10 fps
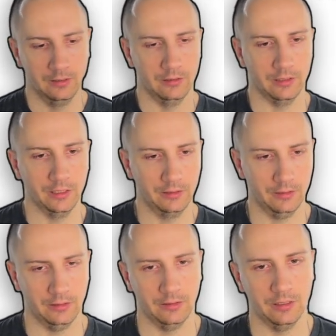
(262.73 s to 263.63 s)
Right?
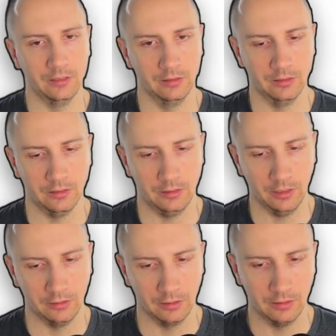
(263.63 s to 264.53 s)
And then
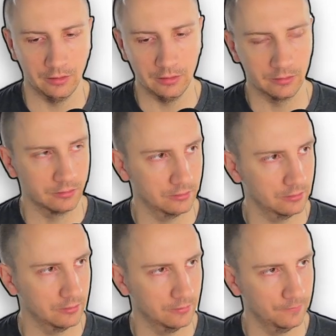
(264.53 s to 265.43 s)
technically
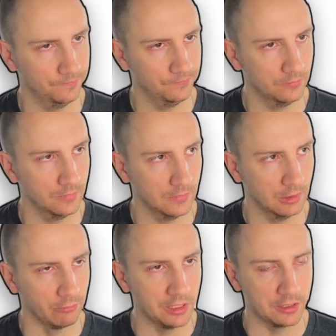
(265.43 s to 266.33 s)

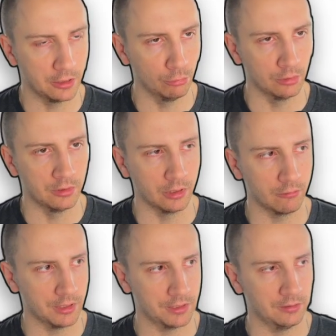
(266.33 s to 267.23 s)
we executed the
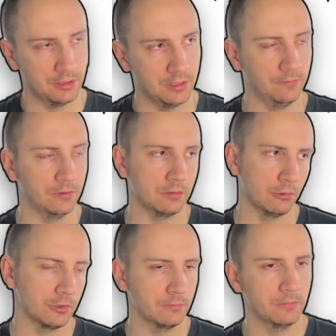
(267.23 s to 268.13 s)
request and received the response.